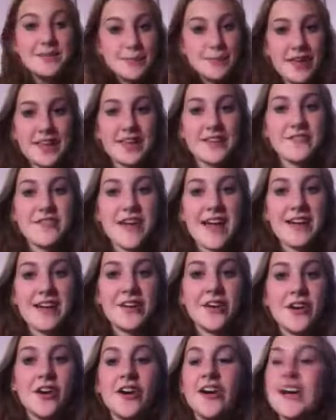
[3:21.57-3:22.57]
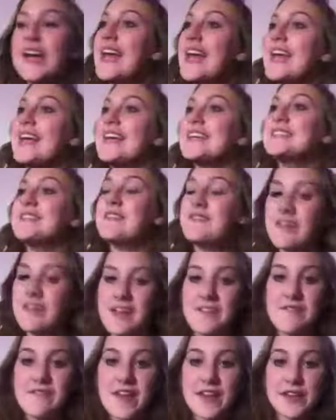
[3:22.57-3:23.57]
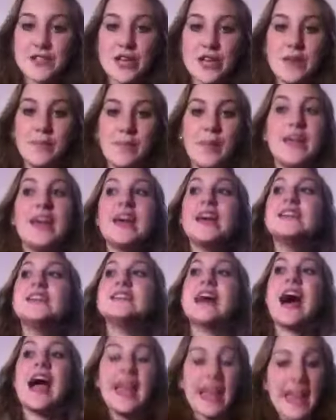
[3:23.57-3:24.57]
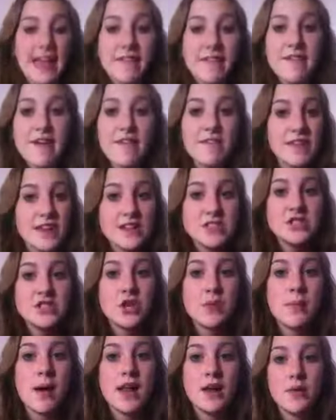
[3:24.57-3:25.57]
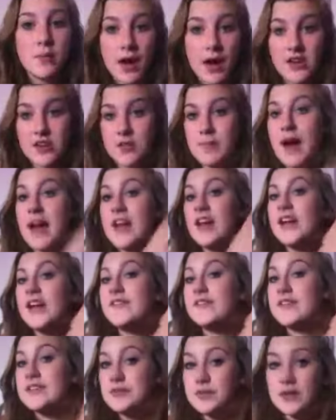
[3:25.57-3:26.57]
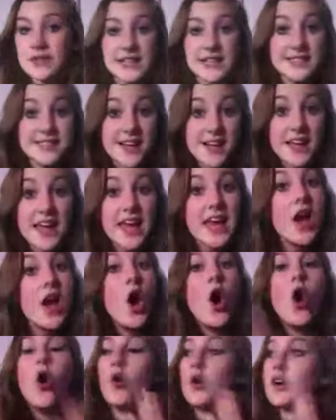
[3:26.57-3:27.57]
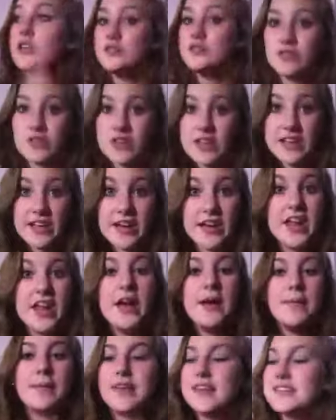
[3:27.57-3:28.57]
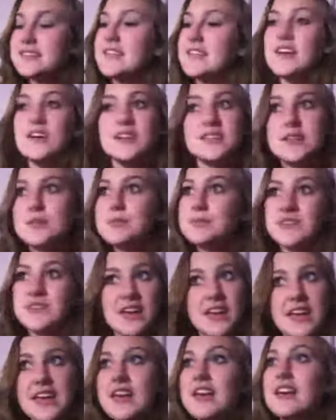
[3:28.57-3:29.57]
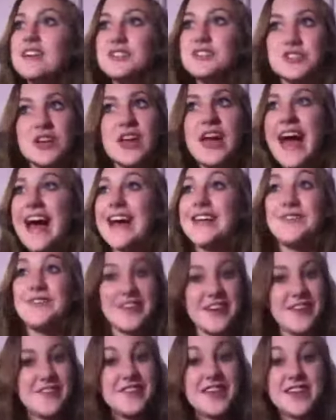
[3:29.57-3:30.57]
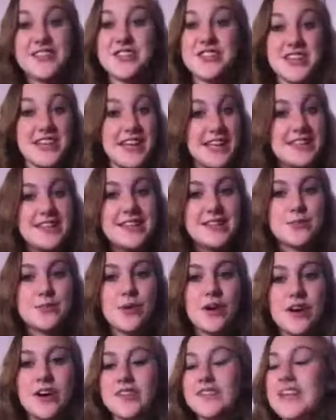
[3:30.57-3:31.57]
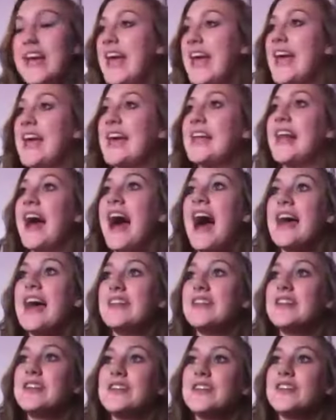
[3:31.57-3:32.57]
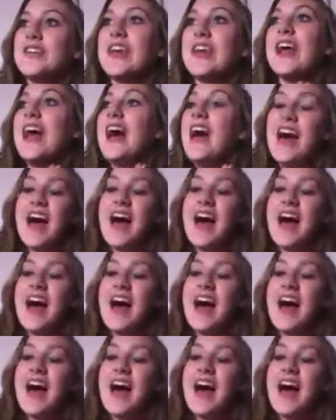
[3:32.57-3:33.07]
being a fangirl is fan fiction. Because I hate fan fiction no matter what, no matter if it's really sucky or it's really good. Because there is some sucky shit ass fan fiction in this world, and I